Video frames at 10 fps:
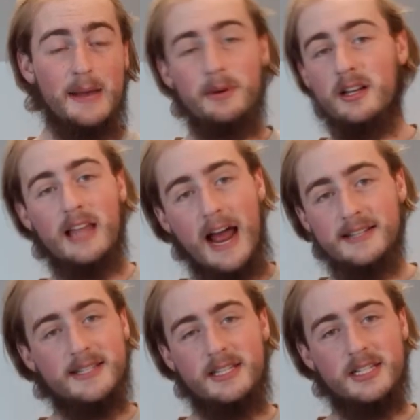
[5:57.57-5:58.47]
But
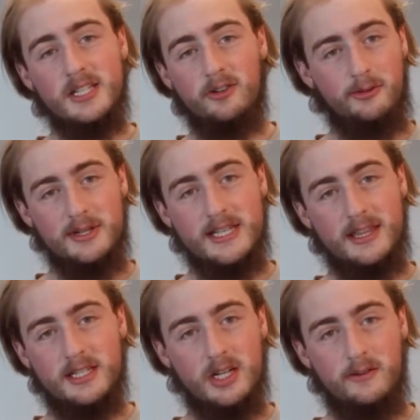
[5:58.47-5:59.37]
alas, they just don't always
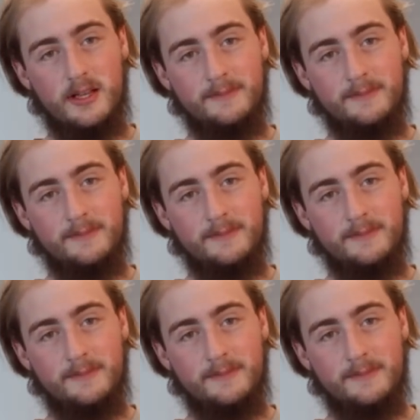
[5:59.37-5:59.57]
get the joke.